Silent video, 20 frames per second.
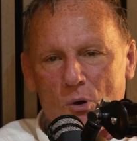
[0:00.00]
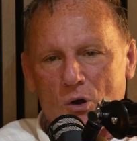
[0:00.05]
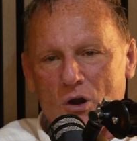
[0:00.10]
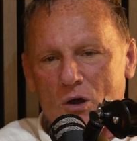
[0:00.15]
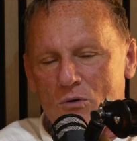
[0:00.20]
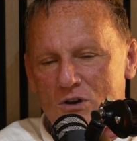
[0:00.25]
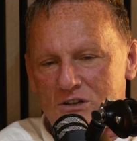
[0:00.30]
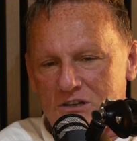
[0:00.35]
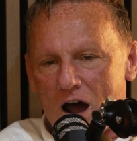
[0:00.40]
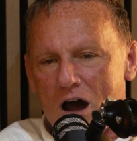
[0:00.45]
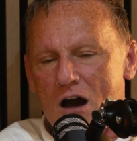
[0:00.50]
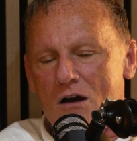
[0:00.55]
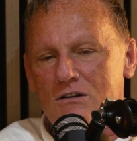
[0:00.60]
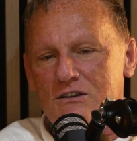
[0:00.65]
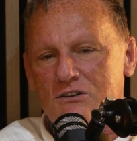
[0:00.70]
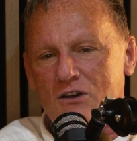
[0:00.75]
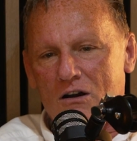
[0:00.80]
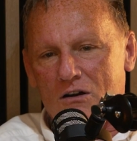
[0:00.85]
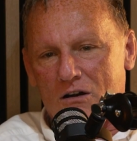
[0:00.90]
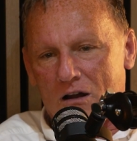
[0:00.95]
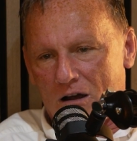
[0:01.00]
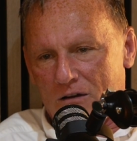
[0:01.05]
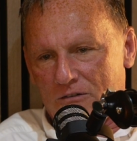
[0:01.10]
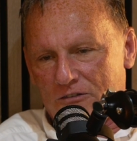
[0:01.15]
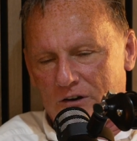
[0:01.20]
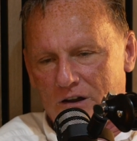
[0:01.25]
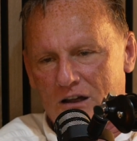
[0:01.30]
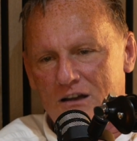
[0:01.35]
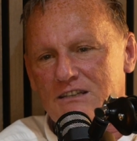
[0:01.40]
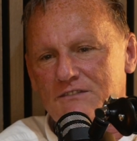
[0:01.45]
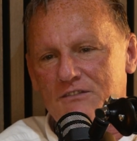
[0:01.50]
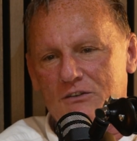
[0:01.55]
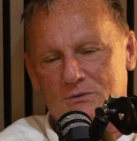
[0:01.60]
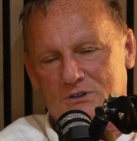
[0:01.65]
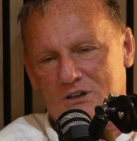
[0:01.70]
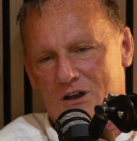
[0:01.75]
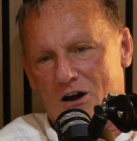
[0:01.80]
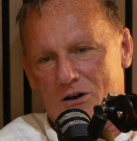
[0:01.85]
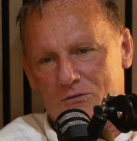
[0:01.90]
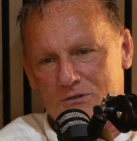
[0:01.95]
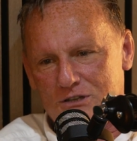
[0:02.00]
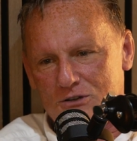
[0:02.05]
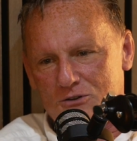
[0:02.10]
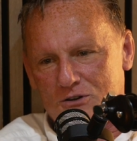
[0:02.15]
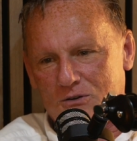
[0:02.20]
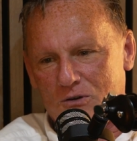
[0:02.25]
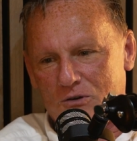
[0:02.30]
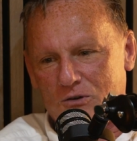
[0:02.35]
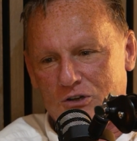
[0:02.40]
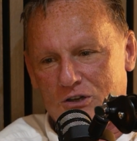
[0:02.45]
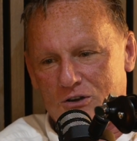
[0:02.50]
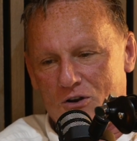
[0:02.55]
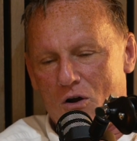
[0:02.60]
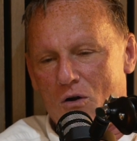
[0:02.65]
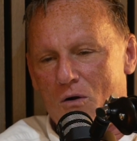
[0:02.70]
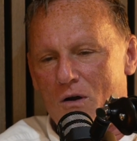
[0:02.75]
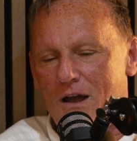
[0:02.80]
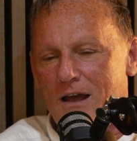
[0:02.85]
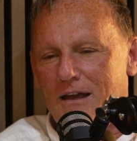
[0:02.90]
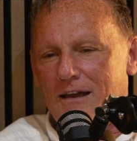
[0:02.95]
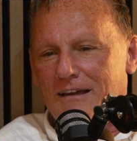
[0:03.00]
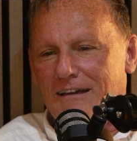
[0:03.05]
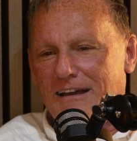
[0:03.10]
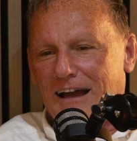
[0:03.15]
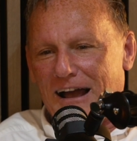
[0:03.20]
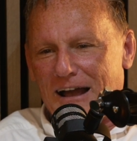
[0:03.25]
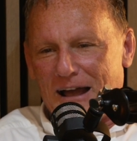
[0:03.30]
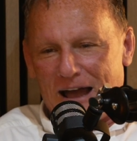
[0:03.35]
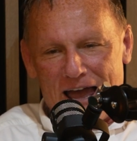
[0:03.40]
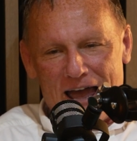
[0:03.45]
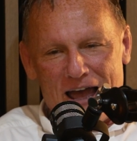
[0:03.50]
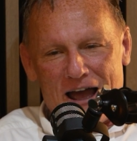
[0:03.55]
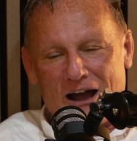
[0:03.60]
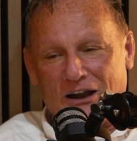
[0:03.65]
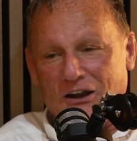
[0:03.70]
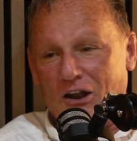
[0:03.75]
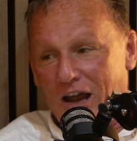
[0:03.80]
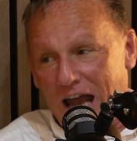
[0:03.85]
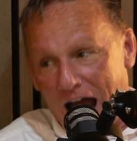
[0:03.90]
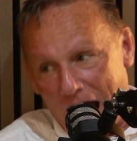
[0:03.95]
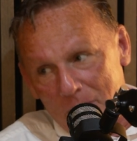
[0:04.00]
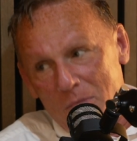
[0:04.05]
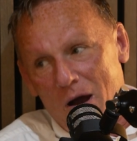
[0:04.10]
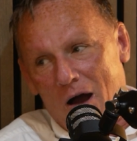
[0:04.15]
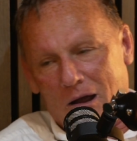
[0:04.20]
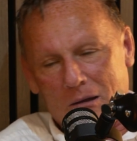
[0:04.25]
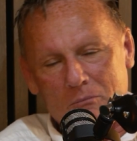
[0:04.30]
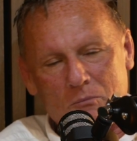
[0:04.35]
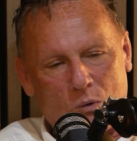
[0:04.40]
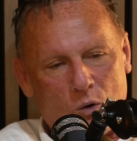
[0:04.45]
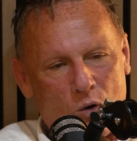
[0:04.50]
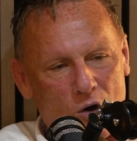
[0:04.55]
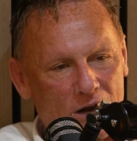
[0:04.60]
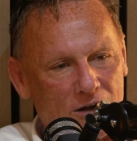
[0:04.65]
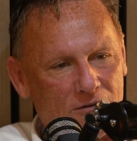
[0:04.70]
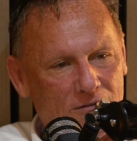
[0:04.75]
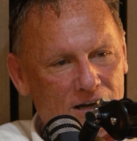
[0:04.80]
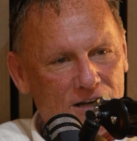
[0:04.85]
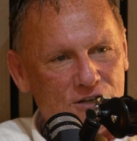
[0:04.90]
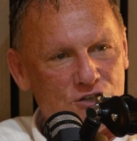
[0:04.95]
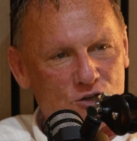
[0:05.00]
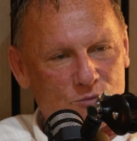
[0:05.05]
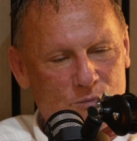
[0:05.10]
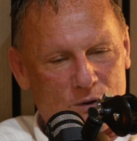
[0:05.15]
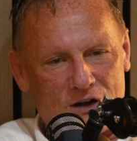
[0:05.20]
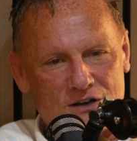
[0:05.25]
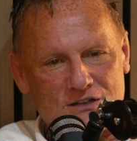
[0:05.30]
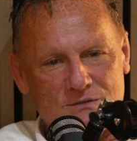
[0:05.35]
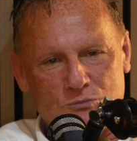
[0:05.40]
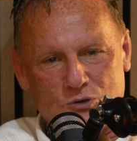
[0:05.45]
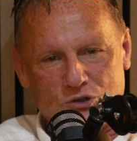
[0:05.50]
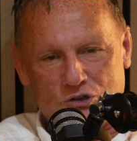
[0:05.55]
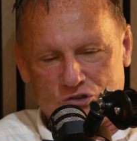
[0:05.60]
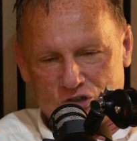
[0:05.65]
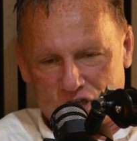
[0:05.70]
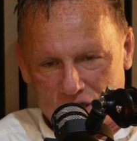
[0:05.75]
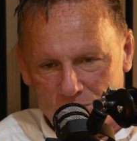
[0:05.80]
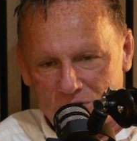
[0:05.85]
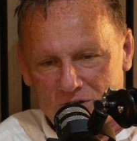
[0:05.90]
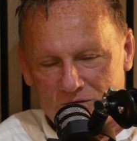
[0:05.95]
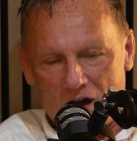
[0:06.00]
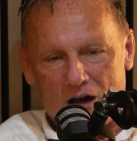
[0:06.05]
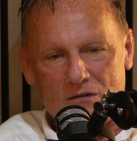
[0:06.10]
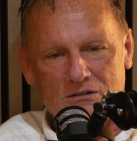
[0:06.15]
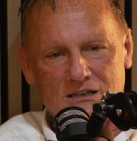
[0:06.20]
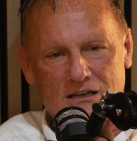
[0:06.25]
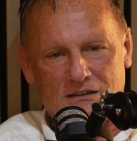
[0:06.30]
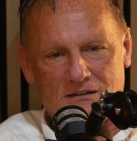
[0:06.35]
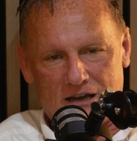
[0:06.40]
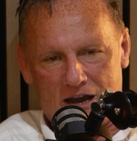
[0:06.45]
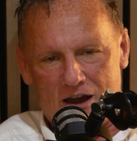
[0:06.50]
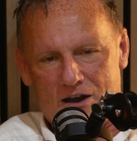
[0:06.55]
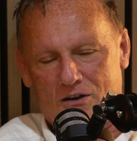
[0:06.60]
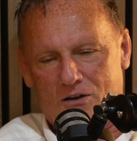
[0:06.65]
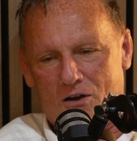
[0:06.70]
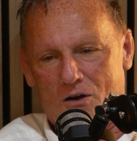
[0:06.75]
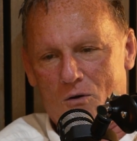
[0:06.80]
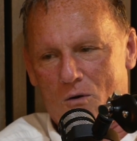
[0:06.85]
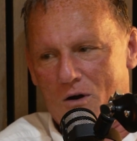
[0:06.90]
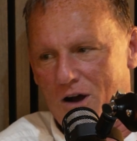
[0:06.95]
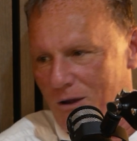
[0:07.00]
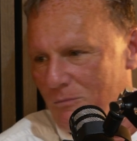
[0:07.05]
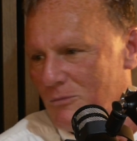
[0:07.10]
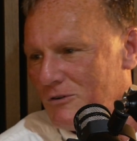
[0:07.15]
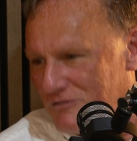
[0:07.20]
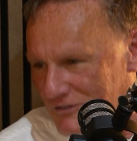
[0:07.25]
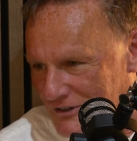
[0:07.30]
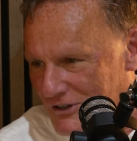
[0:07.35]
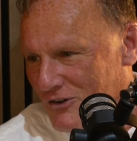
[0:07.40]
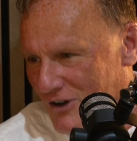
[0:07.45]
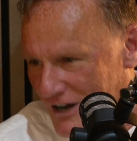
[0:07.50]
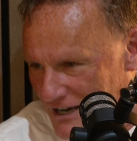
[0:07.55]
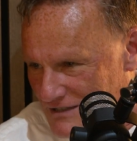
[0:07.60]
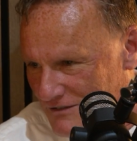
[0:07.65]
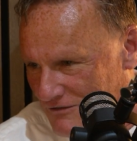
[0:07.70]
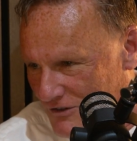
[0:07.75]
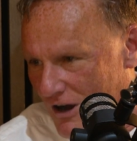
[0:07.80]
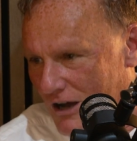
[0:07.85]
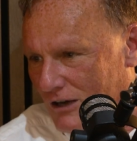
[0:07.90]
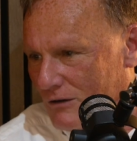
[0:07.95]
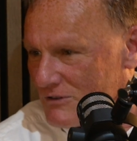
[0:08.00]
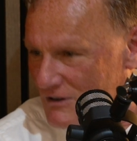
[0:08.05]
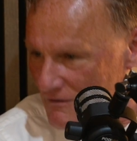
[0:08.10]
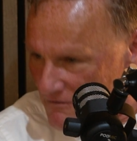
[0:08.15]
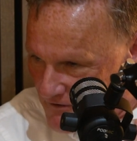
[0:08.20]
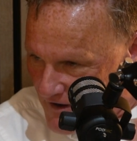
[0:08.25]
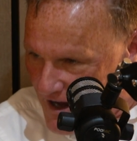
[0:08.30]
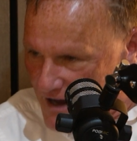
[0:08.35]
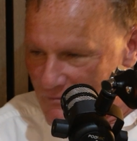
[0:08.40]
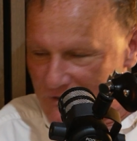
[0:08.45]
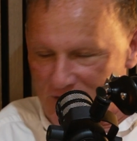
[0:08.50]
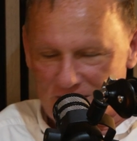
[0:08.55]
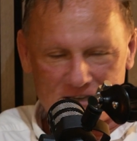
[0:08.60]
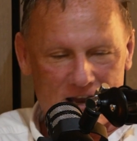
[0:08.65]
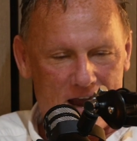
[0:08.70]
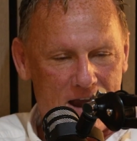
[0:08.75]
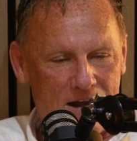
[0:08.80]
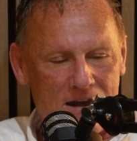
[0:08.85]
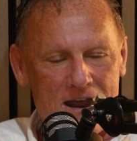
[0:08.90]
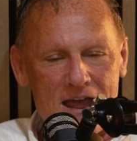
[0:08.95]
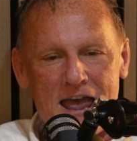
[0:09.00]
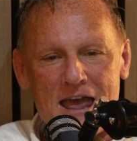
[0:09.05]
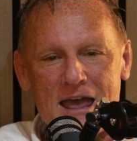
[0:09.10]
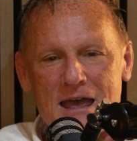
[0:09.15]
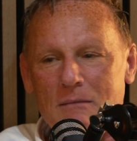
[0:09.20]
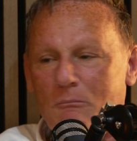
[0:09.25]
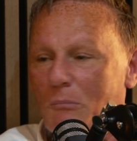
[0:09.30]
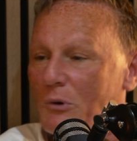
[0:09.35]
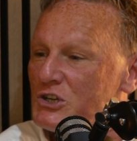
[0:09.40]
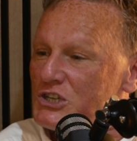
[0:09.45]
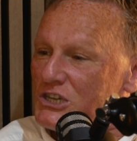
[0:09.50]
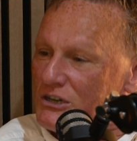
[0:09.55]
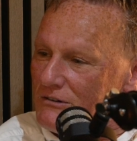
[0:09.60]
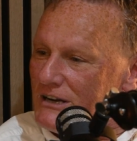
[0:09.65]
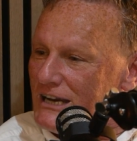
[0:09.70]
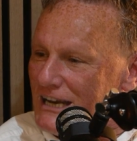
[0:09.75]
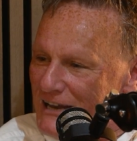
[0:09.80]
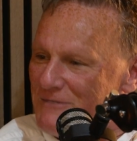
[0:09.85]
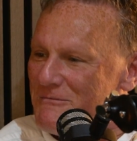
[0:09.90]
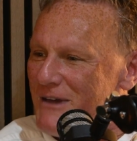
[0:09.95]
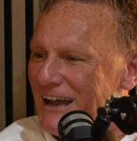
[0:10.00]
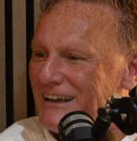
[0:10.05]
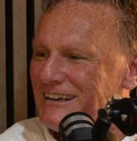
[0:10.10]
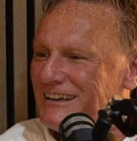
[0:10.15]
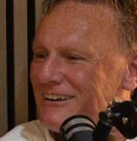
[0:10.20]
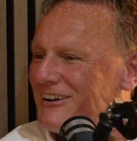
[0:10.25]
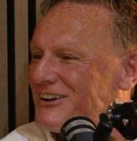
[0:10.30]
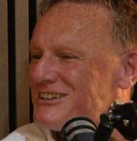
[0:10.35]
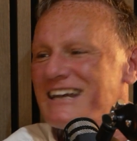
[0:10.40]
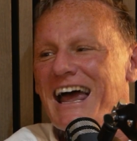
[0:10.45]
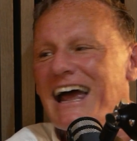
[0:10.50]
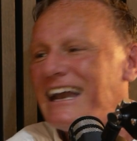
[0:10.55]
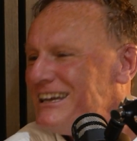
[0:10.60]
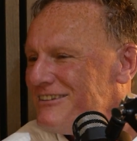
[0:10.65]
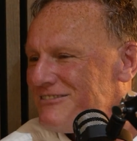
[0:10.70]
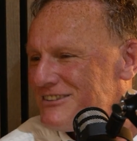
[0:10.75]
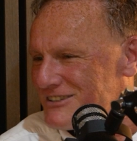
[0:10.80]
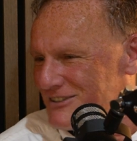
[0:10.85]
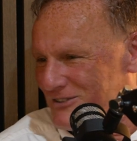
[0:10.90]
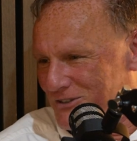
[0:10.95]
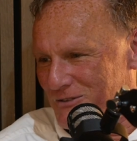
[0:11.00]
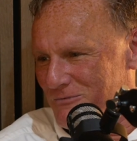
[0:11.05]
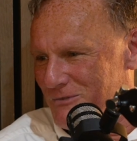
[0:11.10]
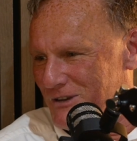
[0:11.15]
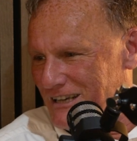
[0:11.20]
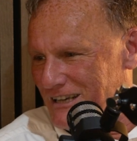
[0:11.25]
But it was always, her philosophy was always, look, and I'm quite a religious person, but she would have always said, dare go I, but for the grace of God. It was a famous saying, but she really meant it because any of us could have